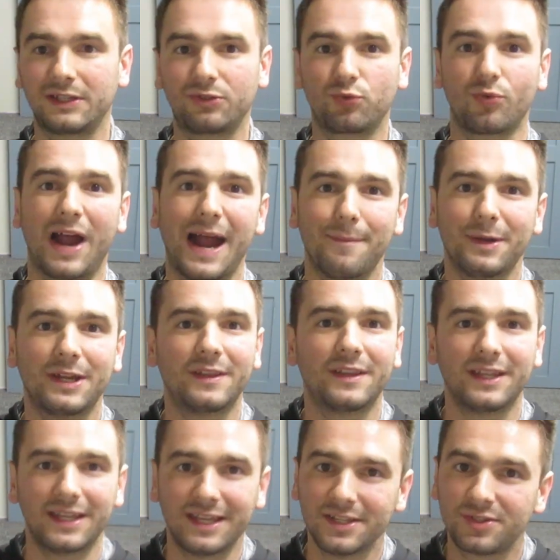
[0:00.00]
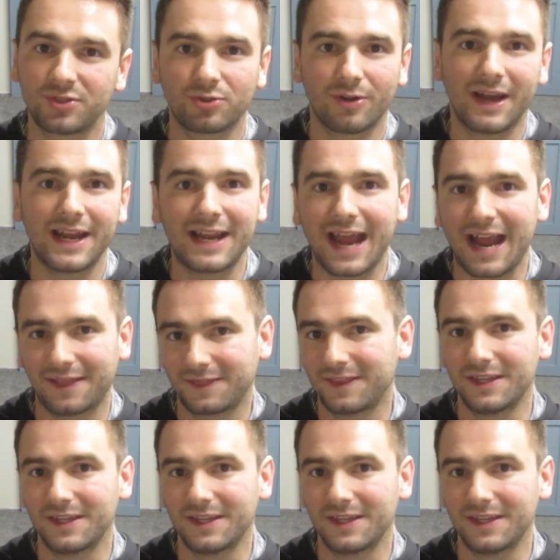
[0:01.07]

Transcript: grabbing the Easter egg at